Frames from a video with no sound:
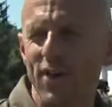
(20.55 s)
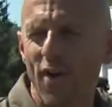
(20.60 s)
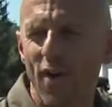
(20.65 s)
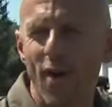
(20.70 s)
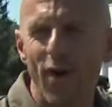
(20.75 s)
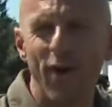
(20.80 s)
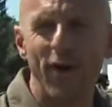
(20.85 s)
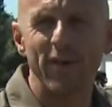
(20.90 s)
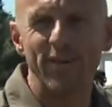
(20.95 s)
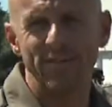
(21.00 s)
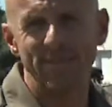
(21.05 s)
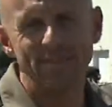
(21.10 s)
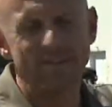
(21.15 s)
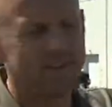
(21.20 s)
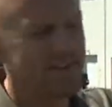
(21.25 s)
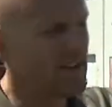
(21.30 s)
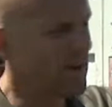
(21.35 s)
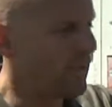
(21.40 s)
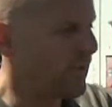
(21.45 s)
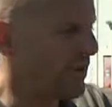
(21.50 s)
on the
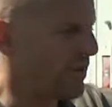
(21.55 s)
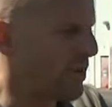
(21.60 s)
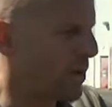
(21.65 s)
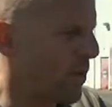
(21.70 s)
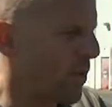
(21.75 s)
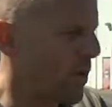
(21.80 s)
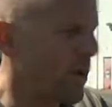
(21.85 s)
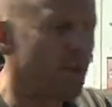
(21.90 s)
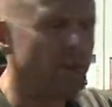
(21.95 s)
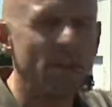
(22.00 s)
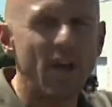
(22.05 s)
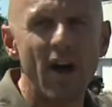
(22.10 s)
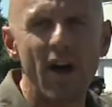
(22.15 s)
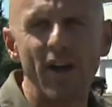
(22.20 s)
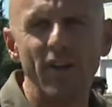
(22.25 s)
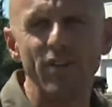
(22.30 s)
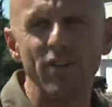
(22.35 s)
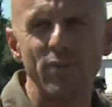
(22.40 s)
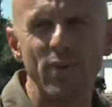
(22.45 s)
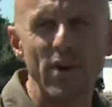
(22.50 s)
Eastside, says the
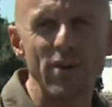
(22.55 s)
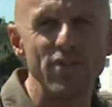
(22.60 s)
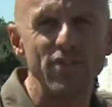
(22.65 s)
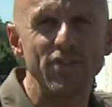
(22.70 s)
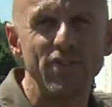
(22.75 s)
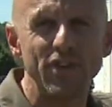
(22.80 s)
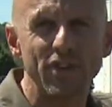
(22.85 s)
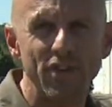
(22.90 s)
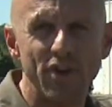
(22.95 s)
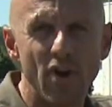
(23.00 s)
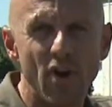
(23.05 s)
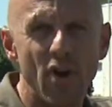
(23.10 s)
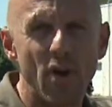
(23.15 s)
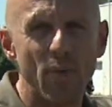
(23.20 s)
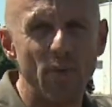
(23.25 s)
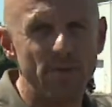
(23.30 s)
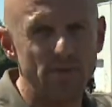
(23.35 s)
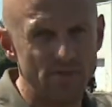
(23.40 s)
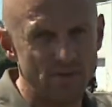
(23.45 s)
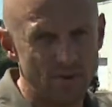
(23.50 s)
cars save
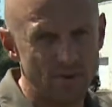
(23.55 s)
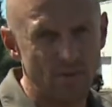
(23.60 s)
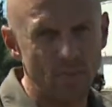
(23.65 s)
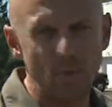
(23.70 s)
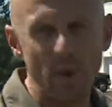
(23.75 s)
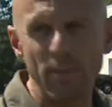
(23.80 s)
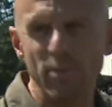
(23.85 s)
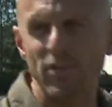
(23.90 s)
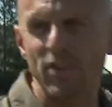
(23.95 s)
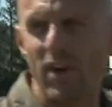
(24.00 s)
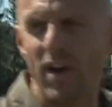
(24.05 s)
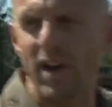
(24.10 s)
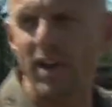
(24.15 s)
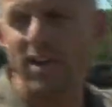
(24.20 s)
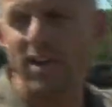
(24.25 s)
drivers money at the